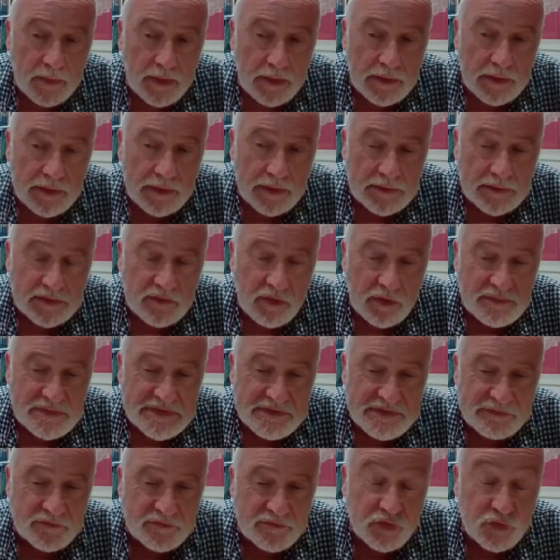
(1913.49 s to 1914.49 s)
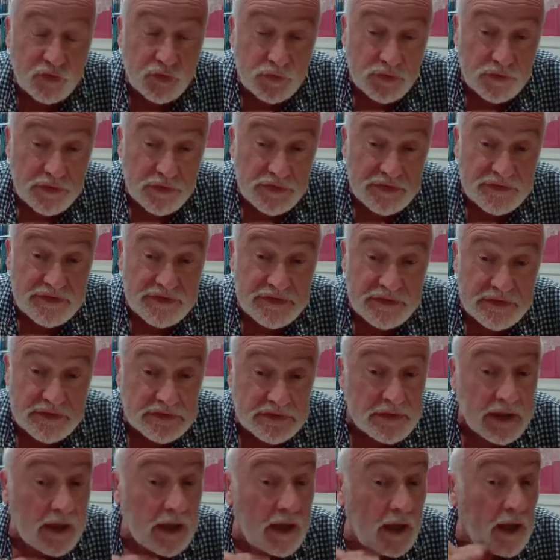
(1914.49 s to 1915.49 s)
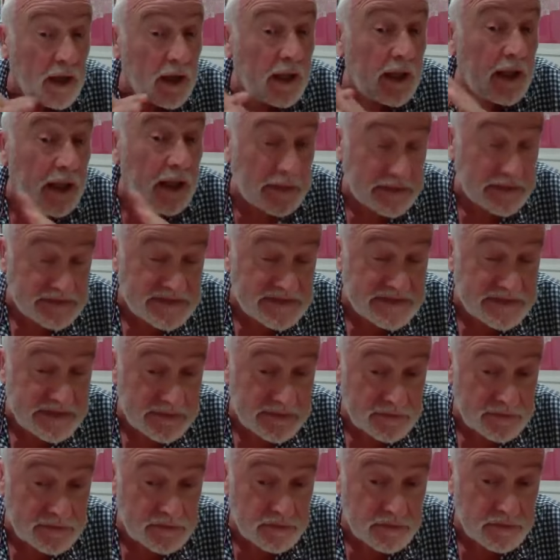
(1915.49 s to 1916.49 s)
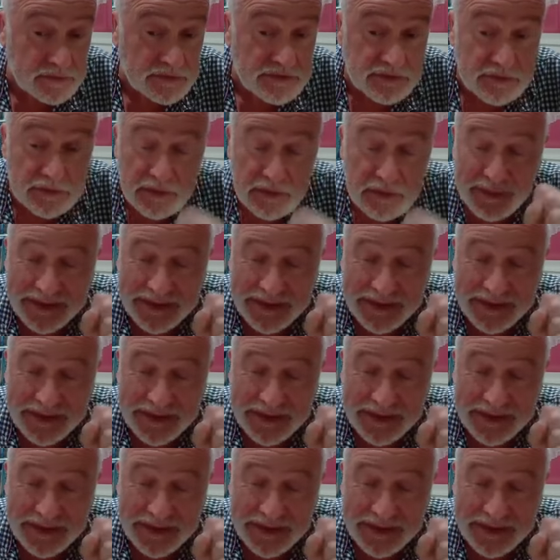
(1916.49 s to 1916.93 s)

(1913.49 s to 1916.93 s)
in, in terms of tours is still crucial.